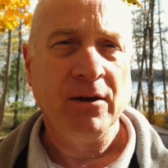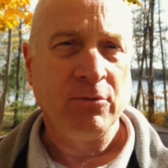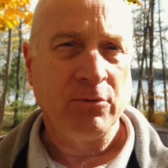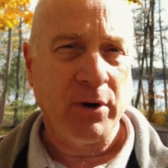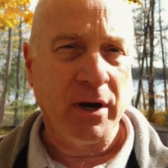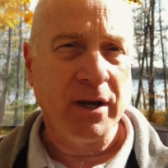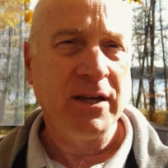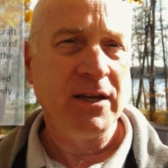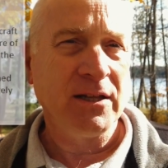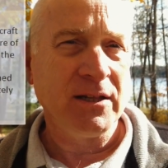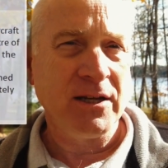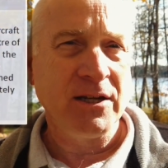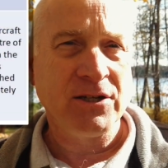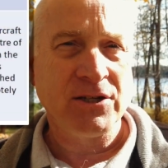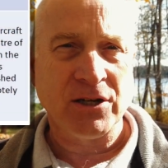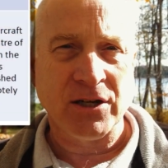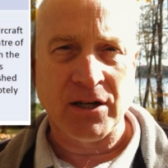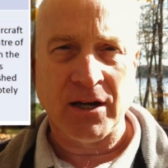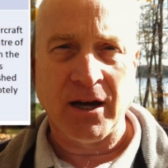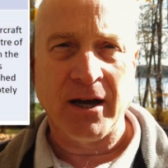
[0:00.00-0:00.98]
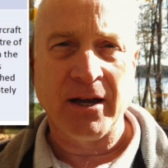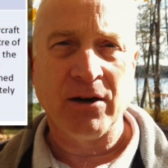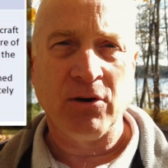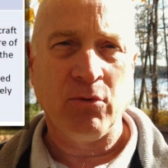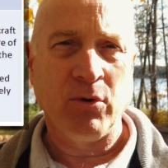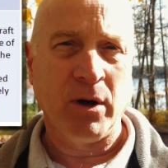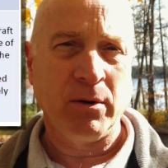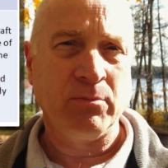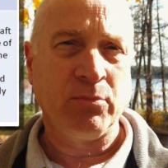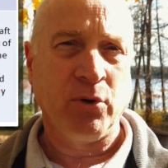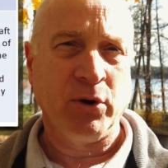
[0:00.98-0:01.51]
Regulation
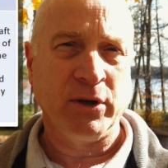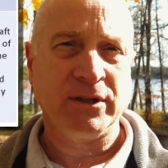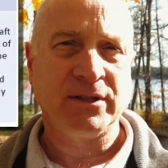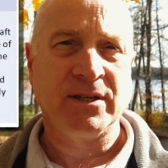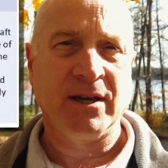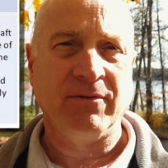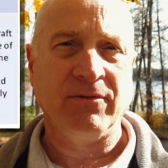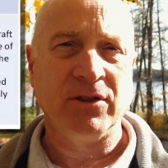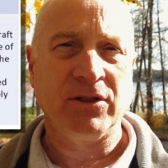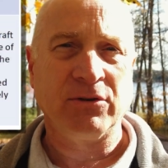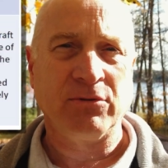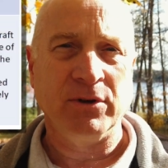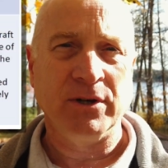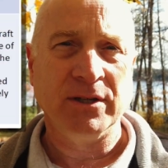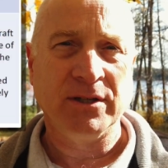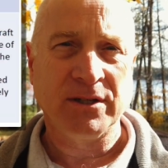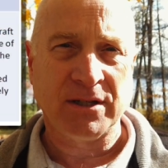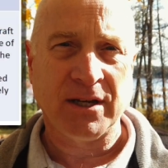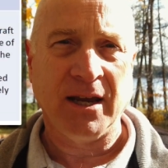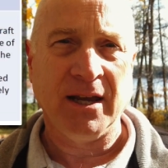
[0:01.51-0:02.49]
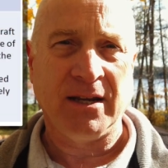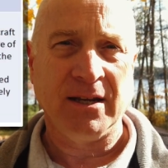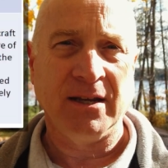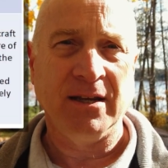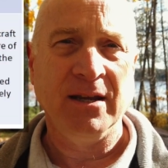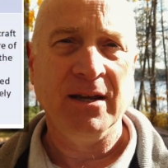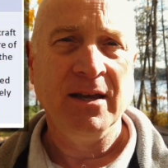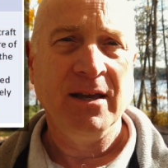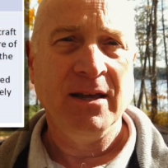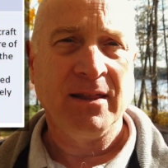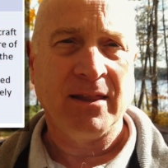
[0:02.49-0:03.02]
901.73
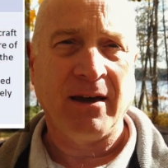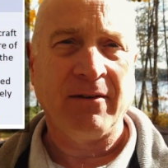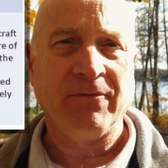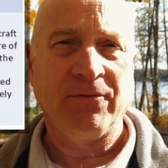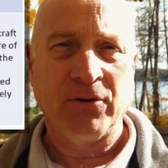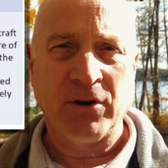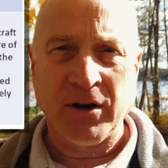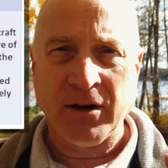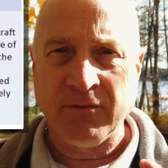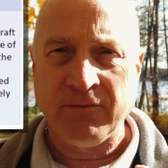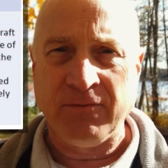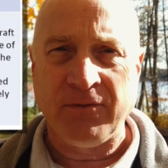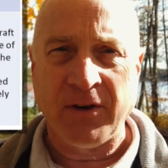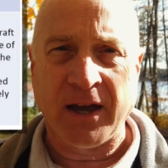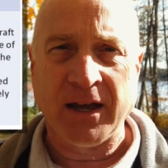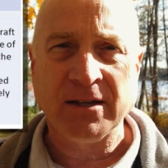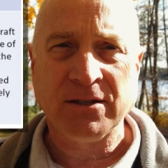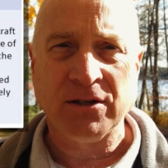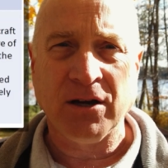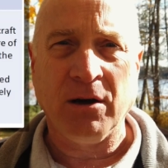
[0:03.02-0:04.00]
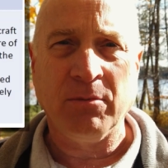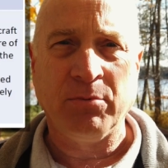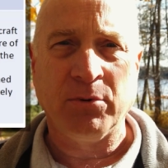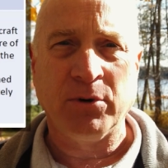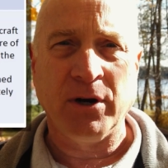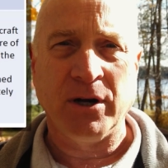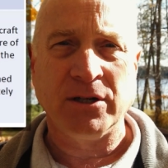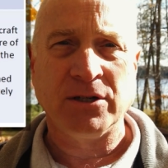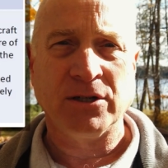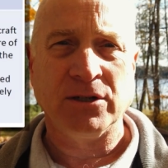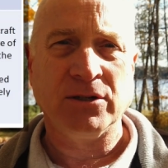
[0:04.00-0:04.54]
stated that for advanced
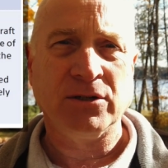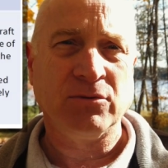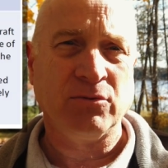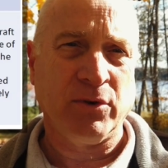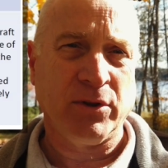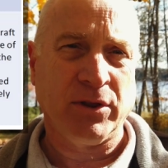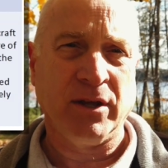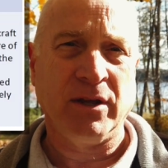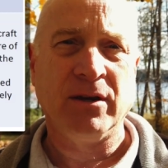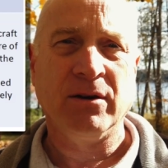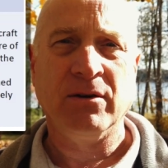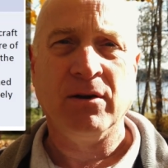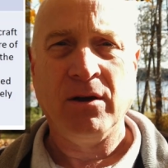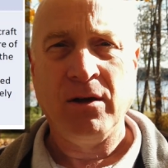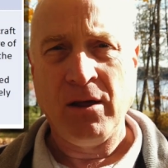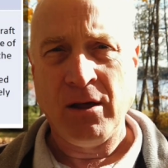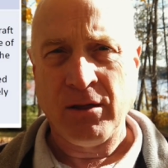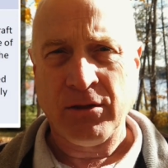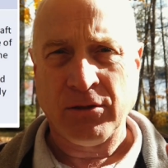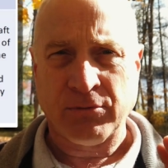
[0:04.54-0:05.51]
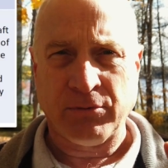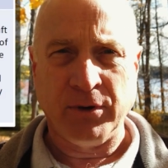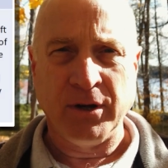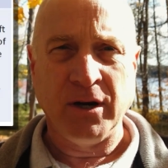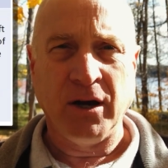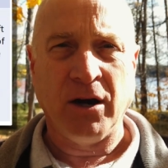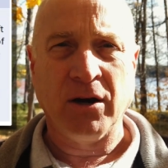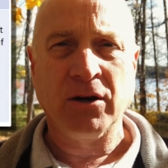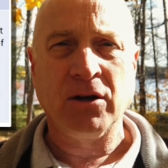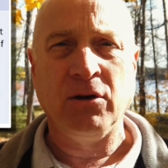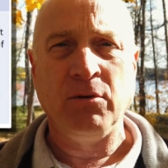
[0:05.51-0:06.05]
operations within 3
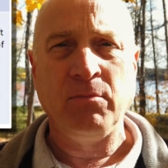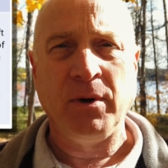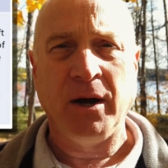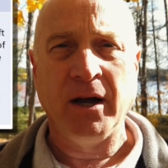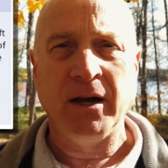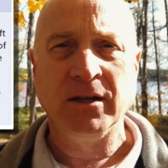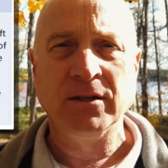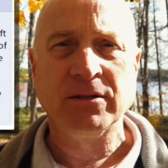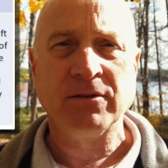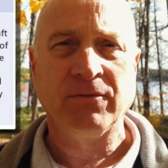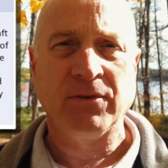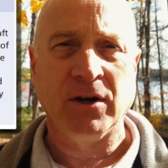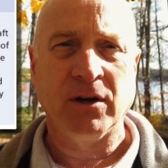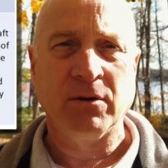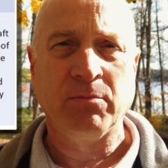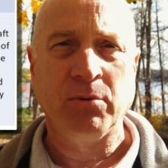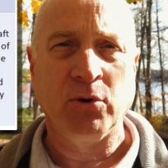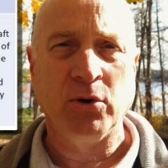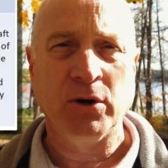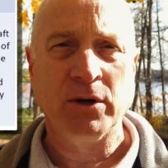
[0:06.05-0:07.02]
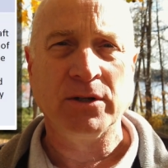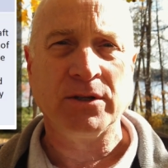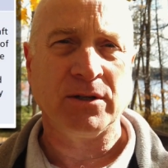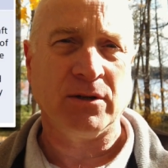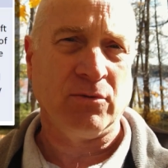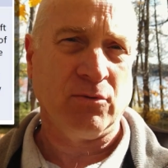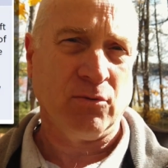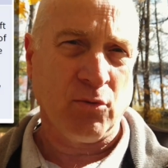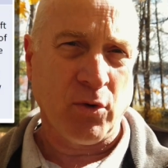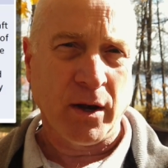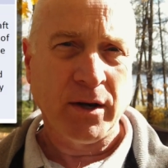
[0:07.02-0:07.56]
nautical miles of airports
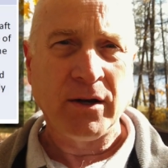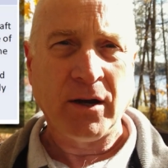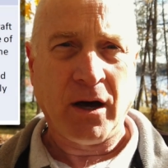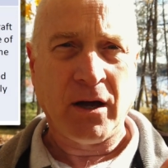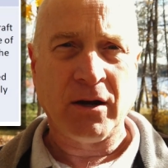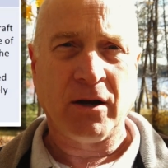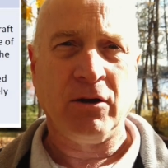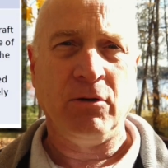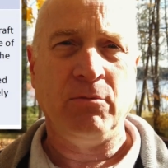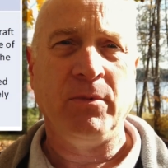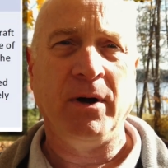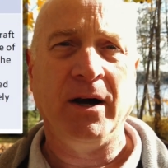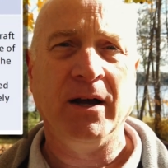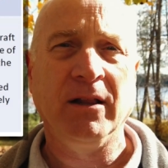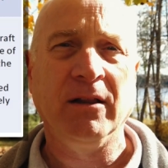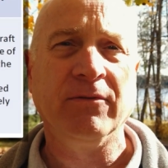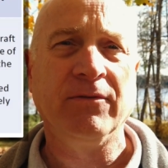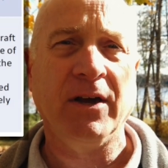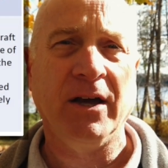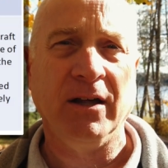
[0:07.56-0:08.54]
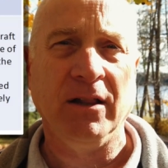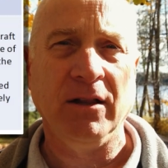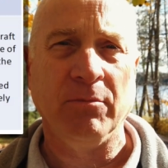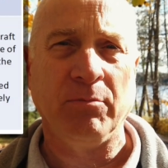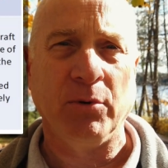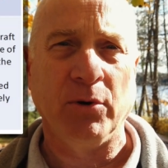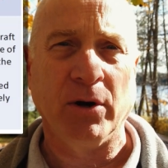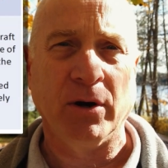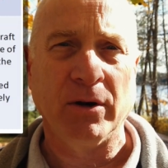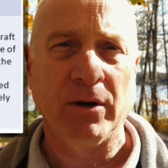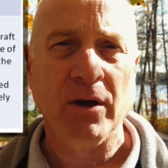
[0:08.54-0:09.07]
and 1 nautical mile of a
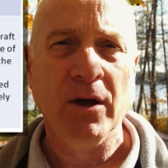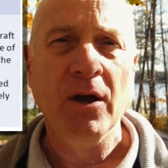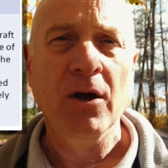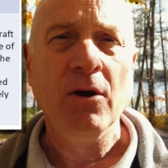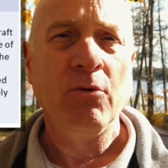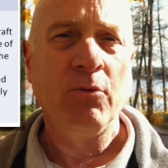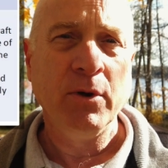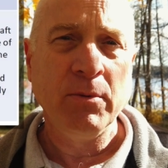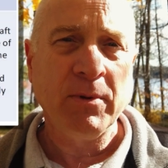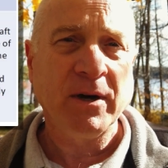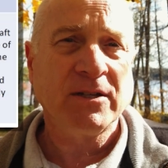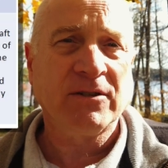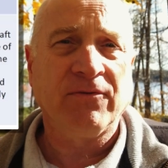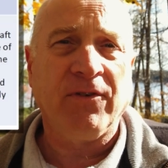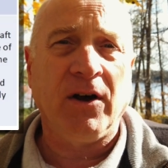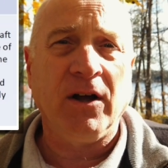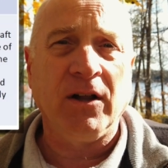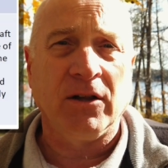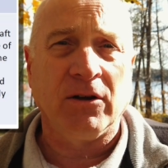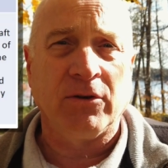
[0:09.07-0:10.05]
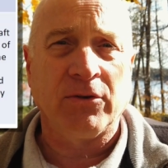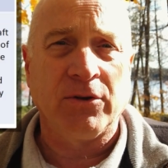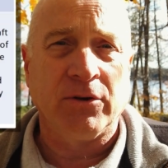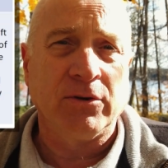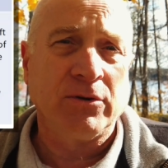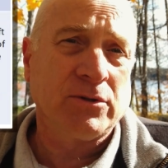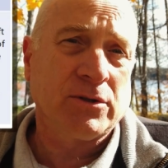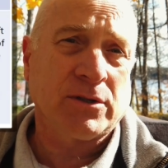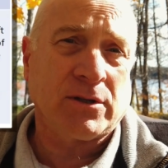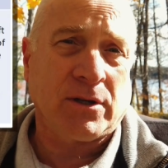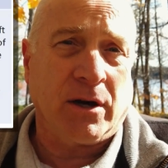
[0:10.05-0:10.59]
heliport, we must follow
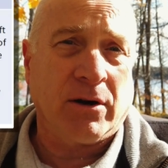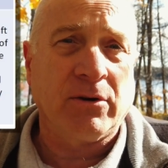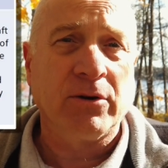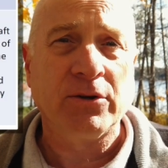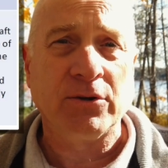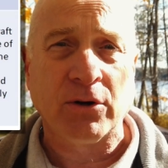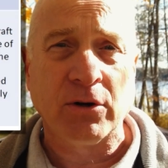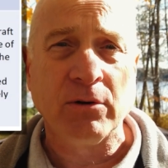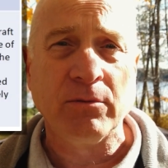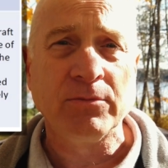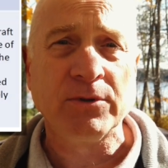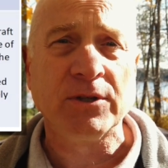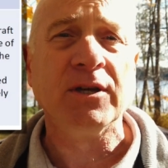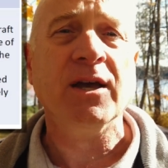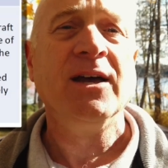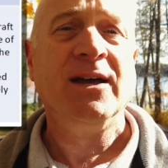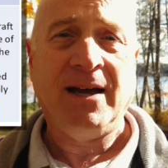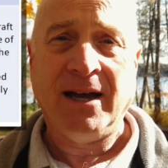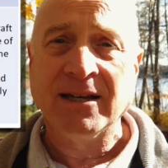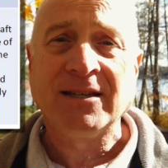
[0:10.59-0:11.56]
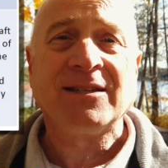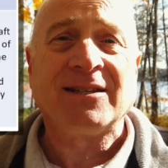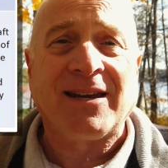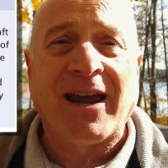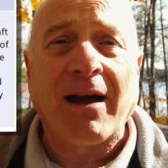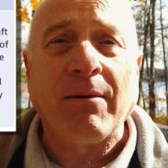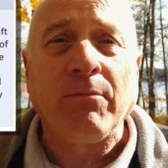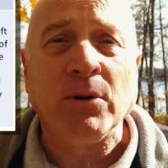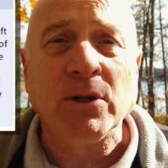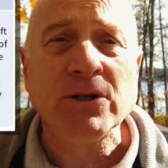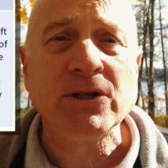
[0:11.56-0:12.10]
those aerodromes'
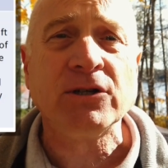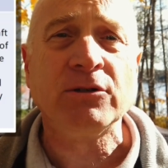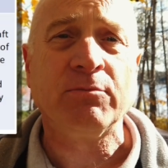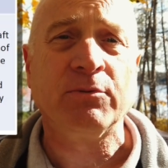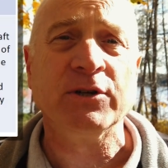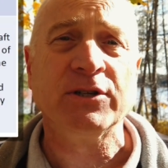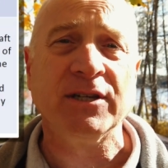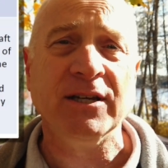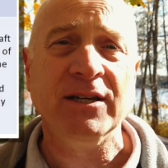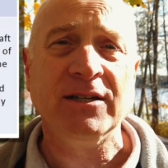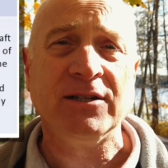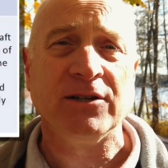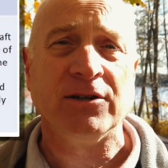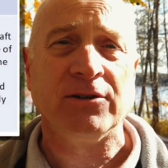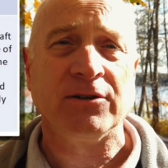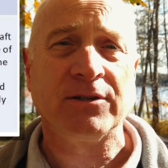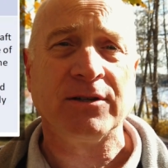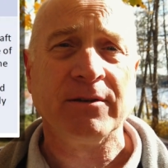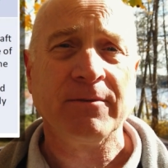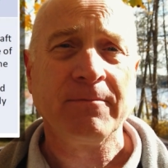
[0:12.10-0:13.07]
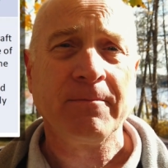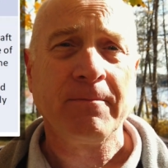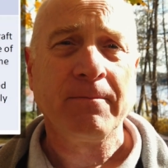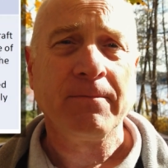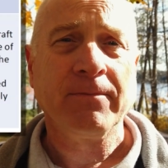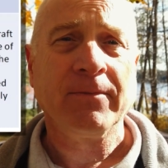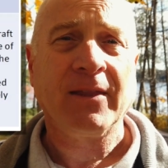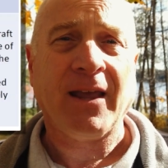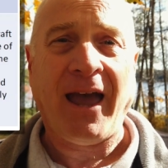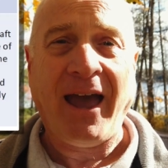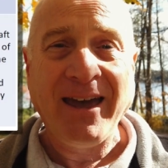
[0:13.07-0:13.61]
established procedures.
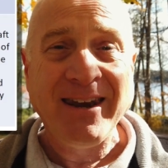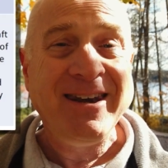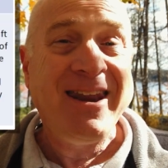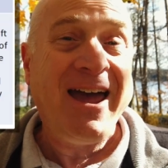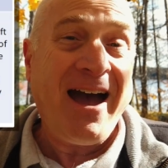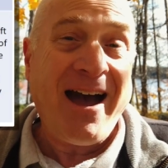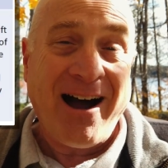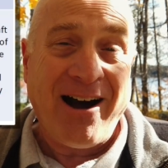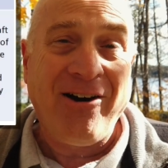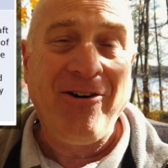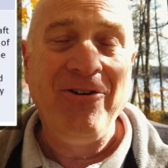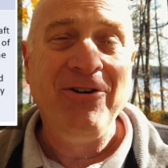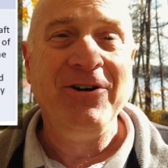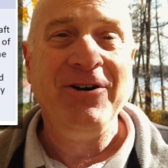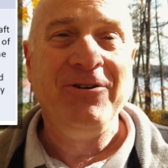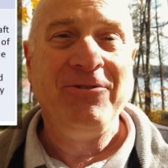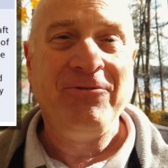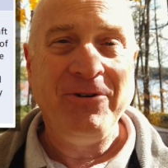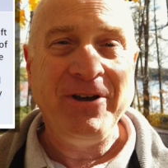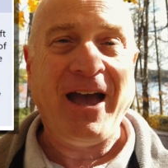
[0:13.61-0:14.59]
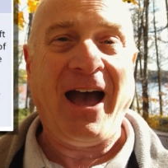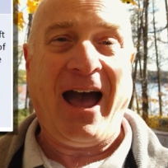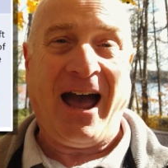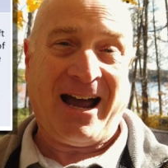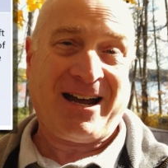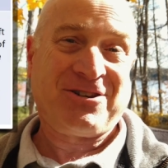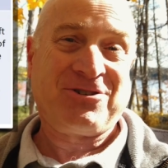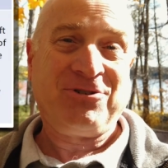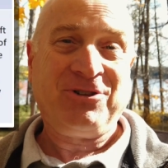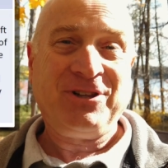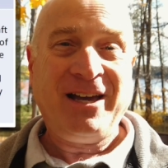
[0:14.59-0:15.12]
And now we
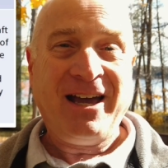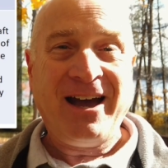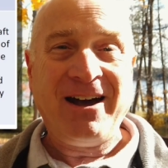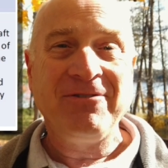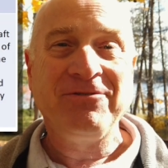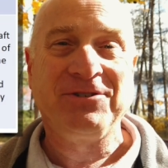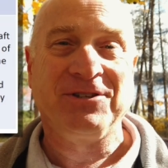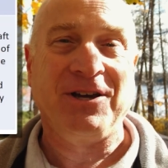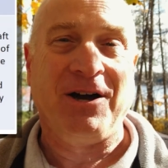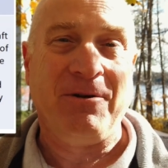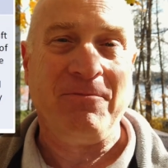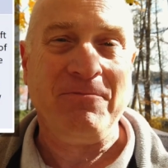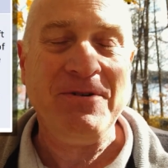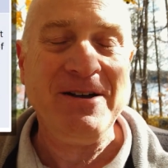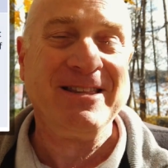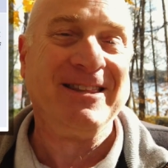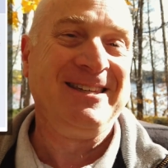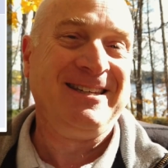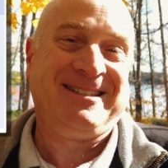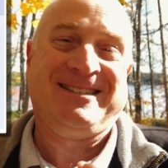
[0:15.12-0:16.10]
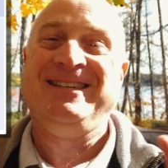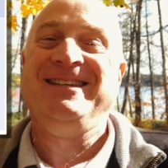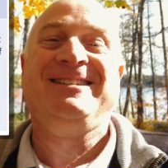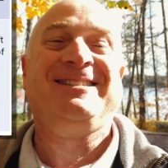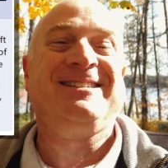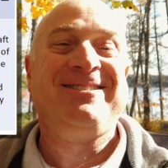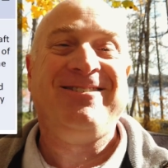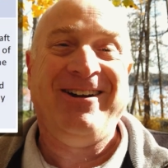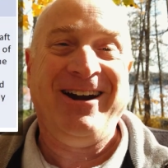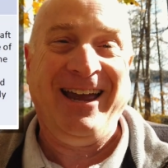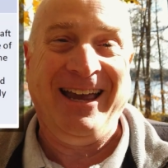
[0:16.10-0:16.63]
actually have some. This
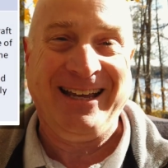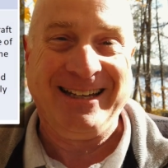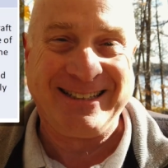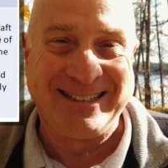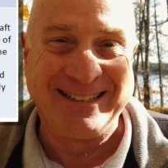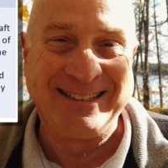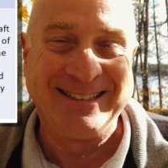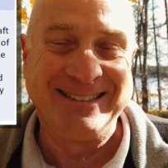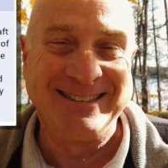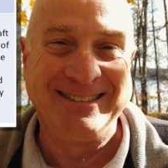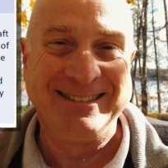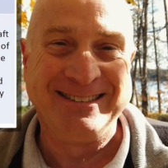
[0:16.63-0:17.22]
is great.